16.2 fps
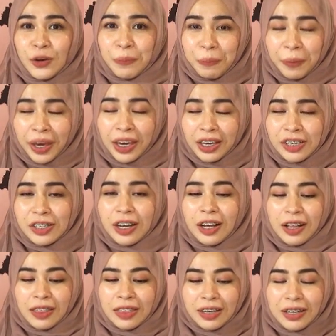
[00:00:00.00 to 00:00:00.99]
your page,
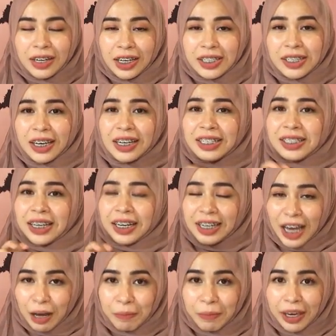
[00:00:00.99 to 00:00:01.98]
the data is
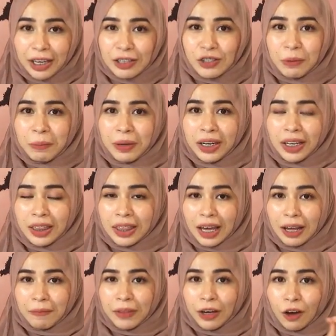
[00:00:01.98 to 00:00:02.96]
dynamic. So meaning
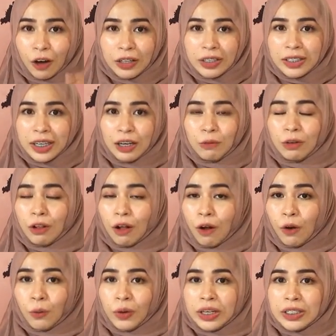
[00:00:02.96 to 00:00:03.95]
that the content will
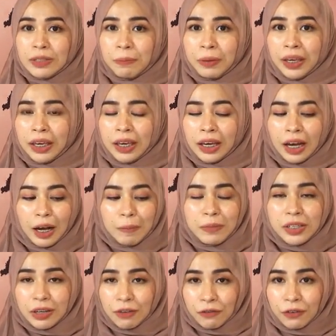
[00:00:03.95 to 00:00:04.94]
always be
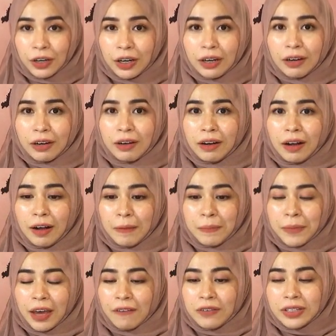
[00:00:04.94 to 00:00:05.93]
different
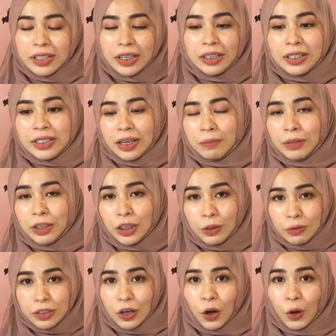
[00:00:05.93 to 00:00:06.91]
every single time the
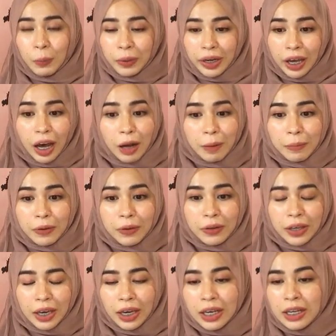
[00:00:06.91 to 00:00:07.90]
user open it up.
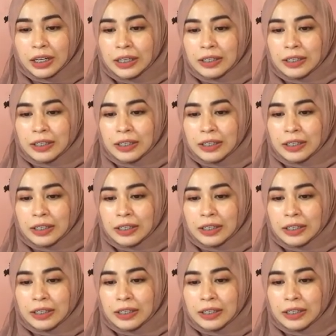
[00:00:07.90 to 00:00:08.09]
Okay,